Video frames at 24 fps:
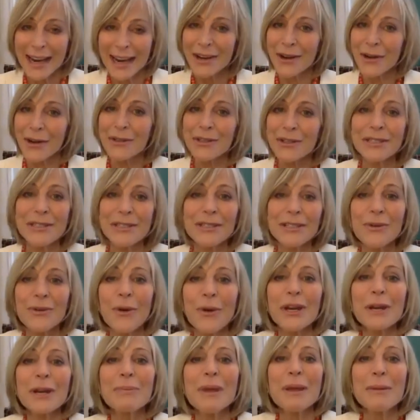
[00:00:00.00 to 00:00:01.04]
And I know this
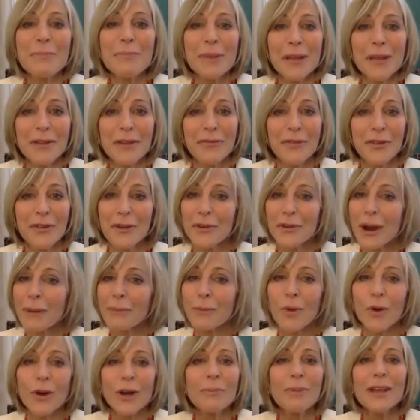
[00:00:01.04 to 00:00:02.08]
is going to be big for you, and
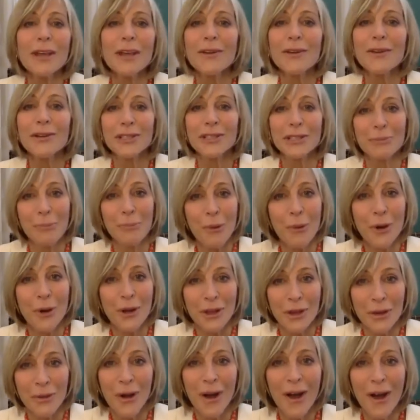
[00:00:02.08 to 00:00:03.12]
I'm going to be there to
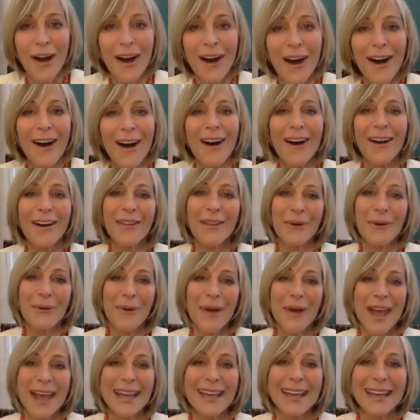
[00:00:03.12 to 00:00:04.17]
support you all the
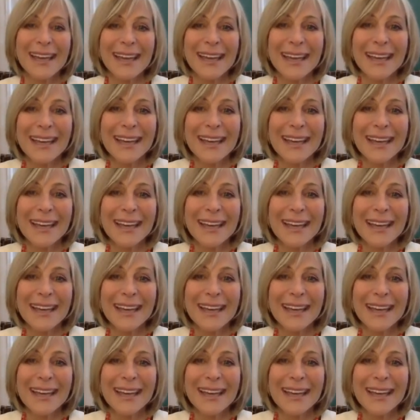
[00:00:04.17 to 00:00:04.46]
way.